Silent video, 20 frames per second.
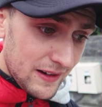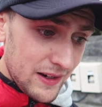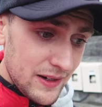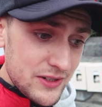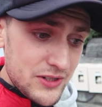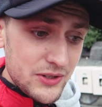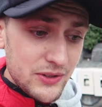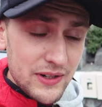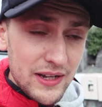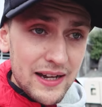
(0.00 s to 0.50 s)
I
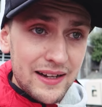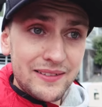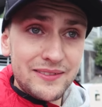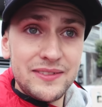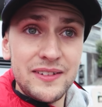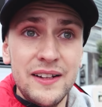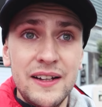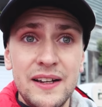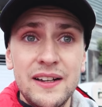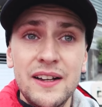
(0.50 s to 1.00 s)
should have
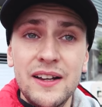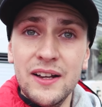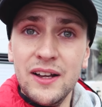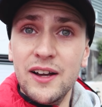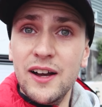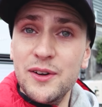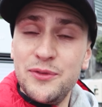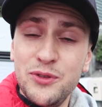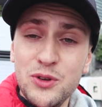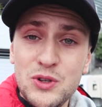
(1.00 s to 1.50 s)

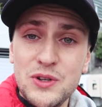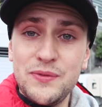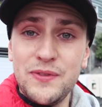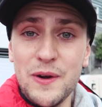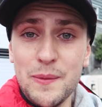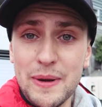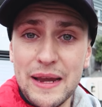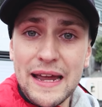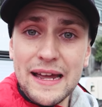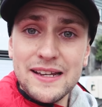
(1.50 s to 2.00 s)
a
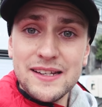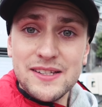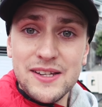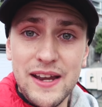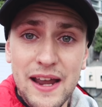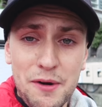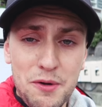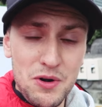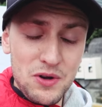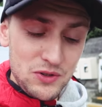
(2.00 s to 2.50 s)
Fujifilm again to
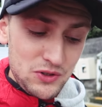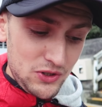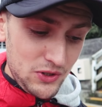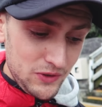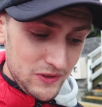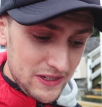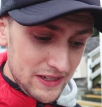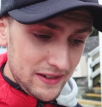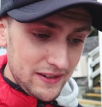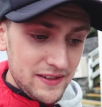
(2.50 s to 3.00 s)
carry on
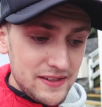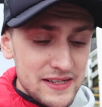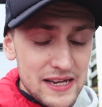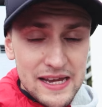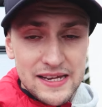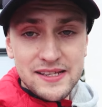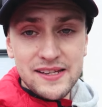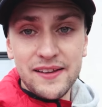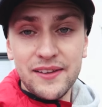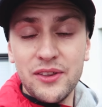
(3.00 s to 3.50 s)
shooting and
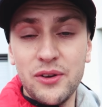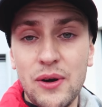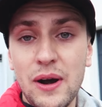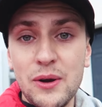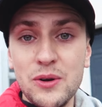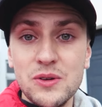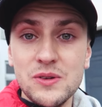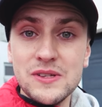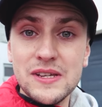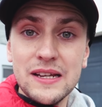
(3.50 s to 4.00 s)
testing
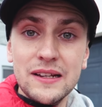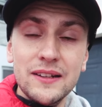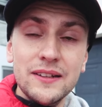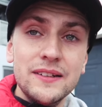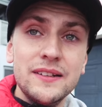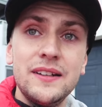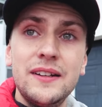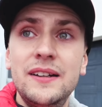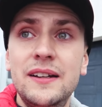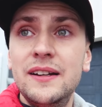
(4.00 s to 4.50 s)
throughout New
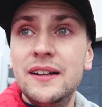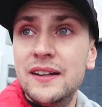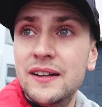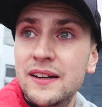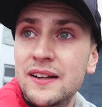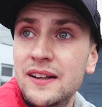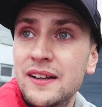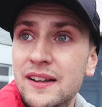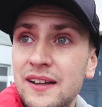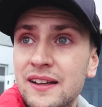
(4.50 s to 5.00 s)
Zealand.
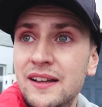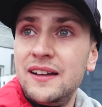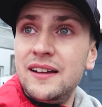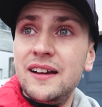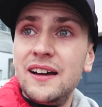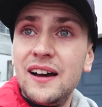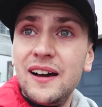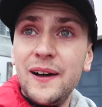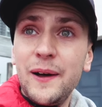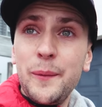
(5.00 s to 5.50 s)

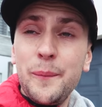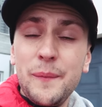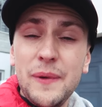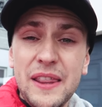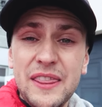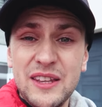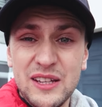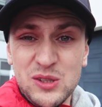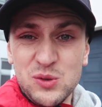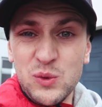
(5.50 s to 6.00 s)
Um,
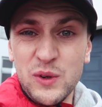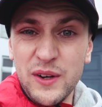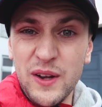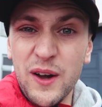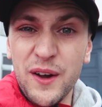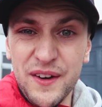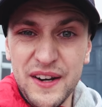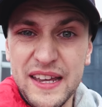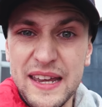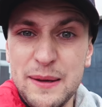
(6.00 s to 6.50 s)
this one
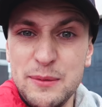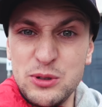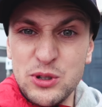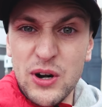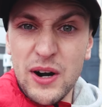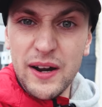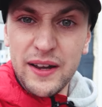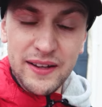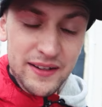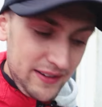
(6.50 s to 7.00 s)
I'm going to keep
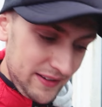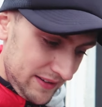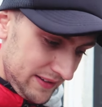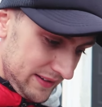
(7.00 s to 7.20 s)
dry.